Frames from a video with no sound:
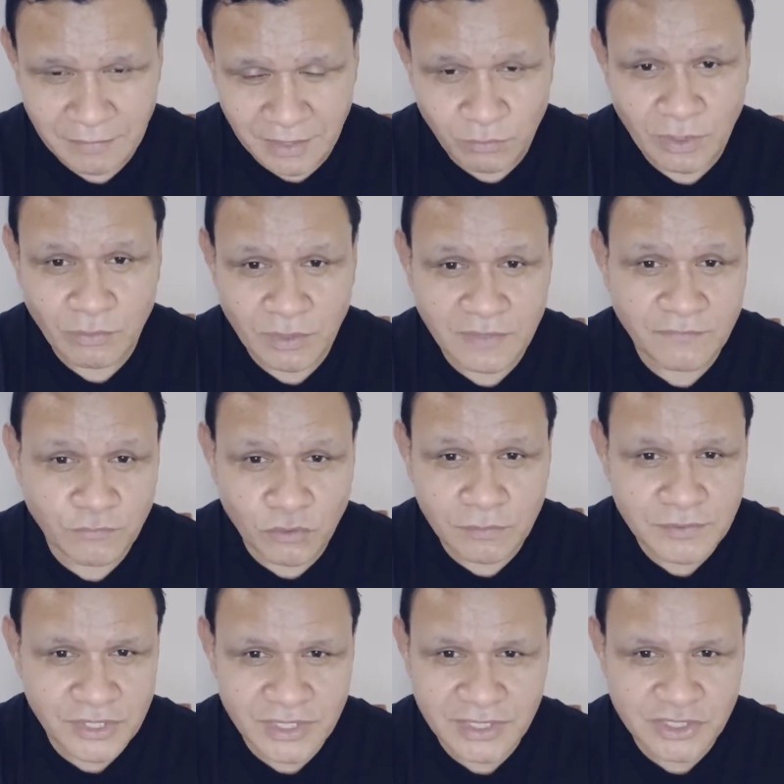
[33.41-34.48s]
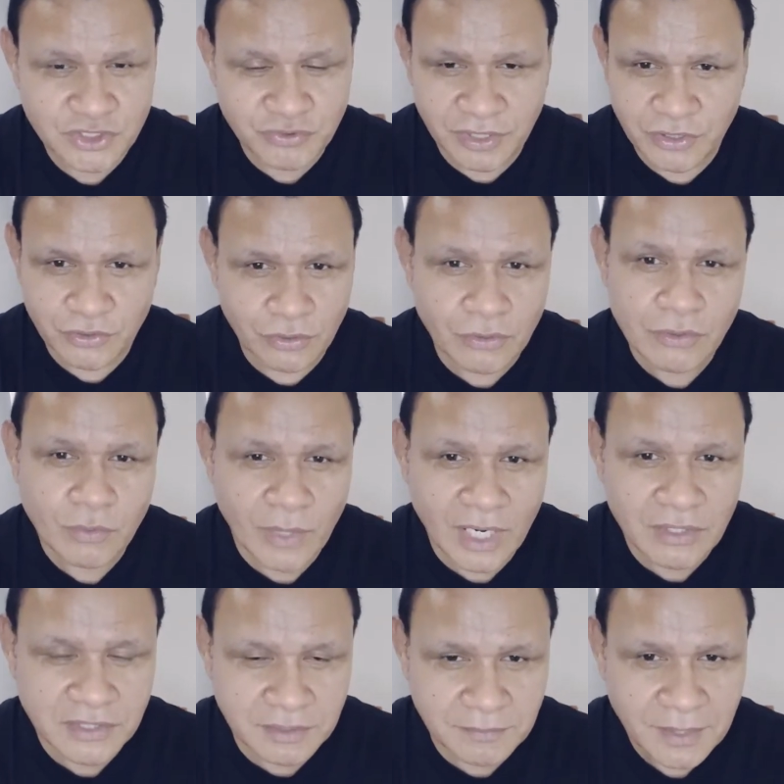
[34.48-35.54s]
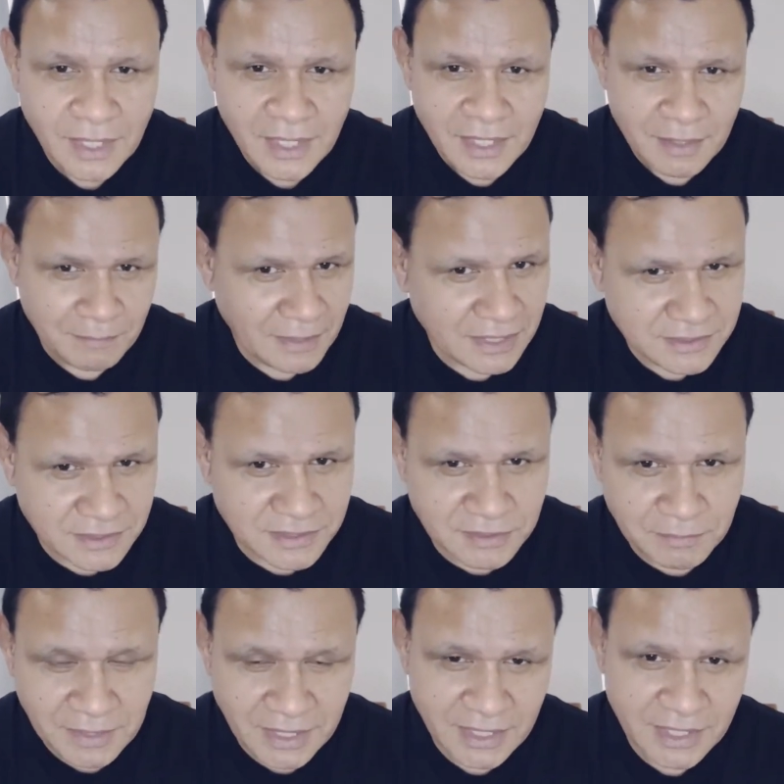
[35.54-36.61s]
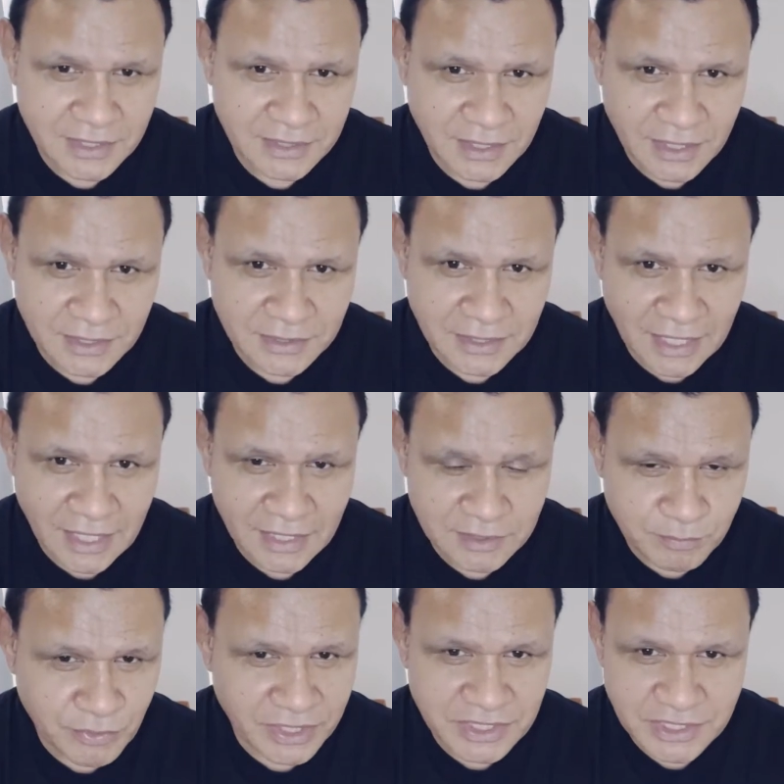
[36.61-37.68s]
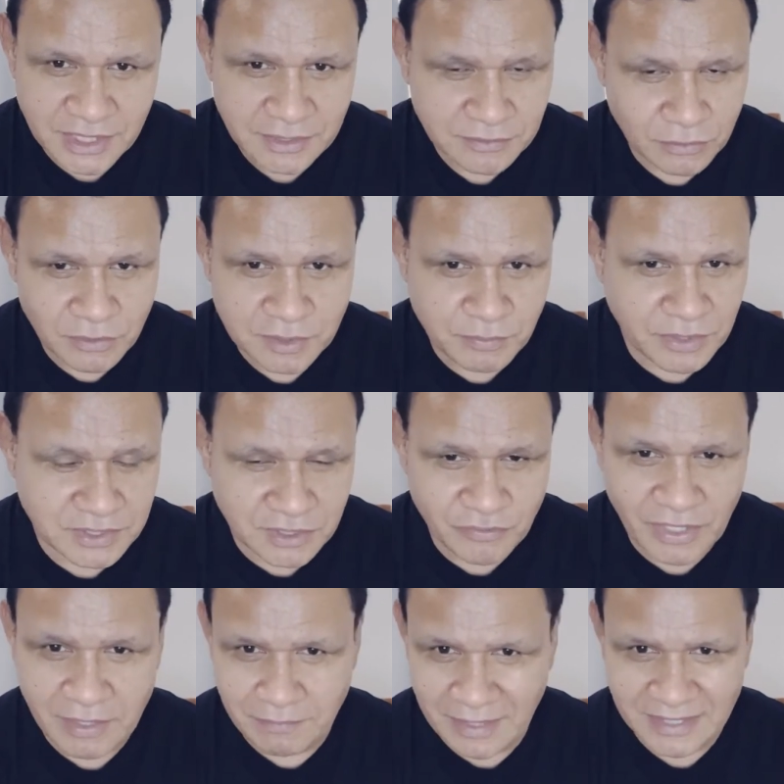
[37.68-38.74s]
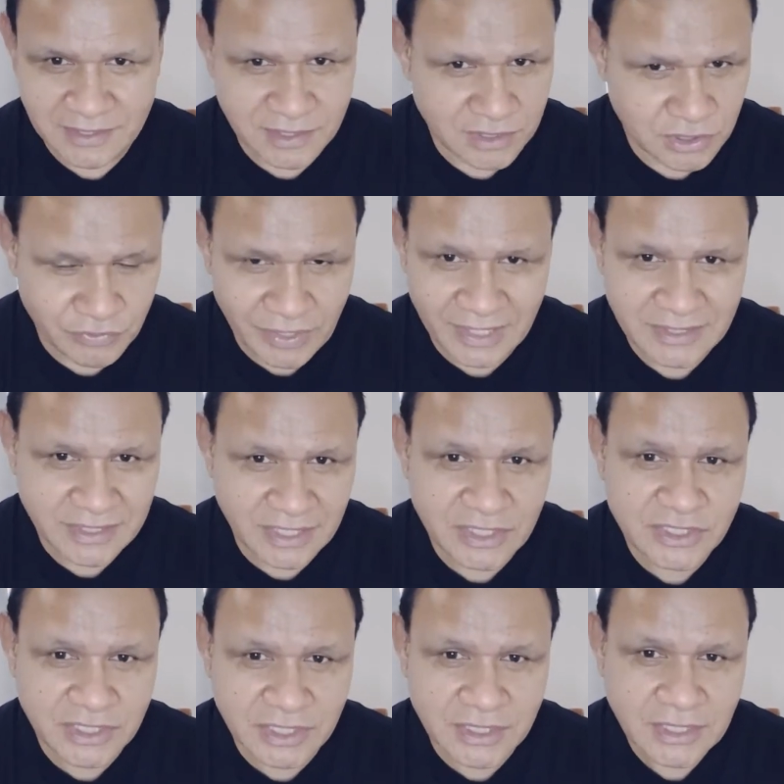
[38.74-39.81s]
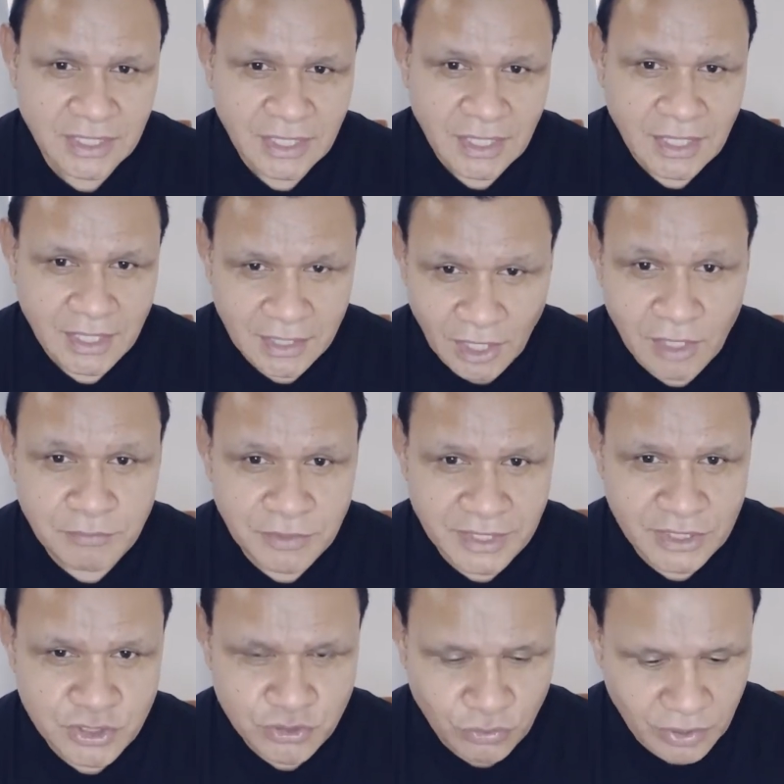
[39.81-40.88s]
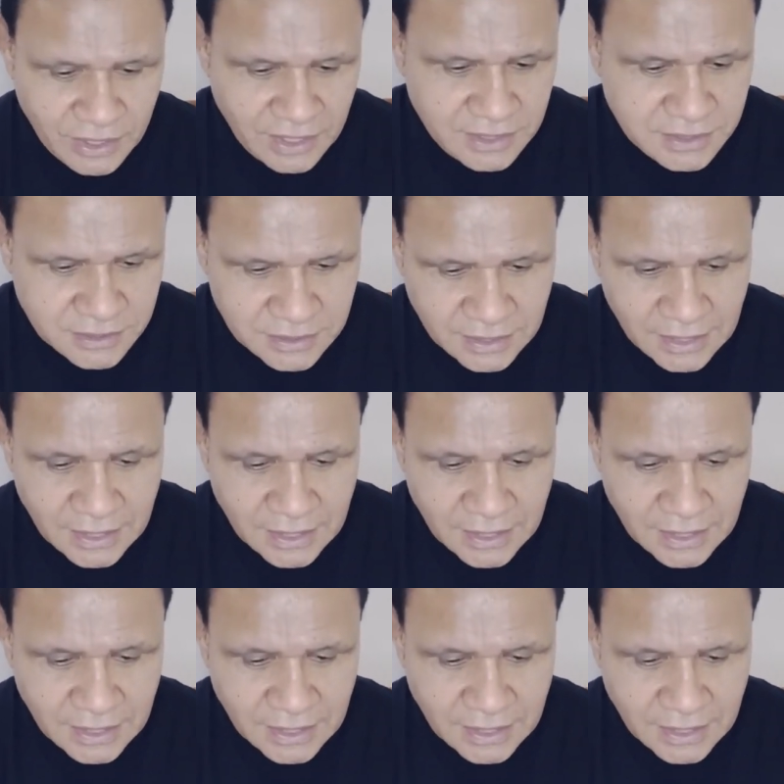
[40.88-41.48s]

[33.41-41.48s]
at 114 Buchan Street. You're all welcome. Pastor Sabina is preaching. She always brings a great message and great teaching, and I hope you can join us.